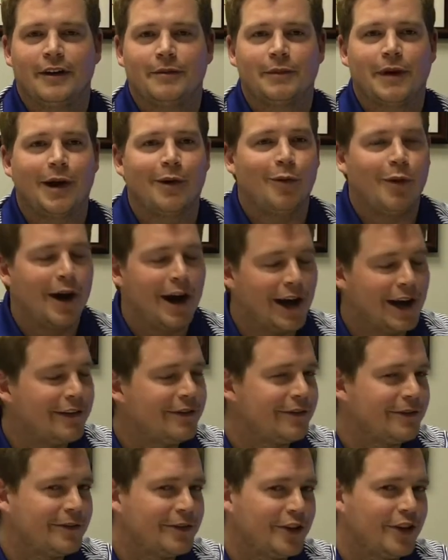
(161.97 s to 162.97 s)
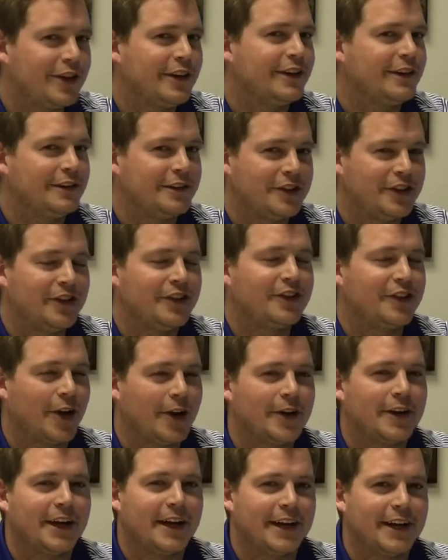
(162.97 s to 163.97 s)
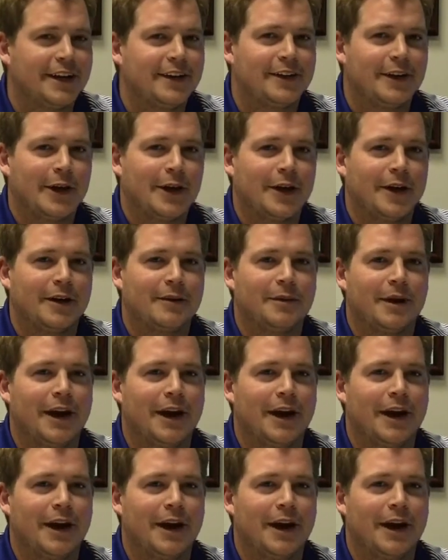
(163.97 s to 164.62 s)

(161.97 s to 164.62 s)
My wife, she she's starting to get into it,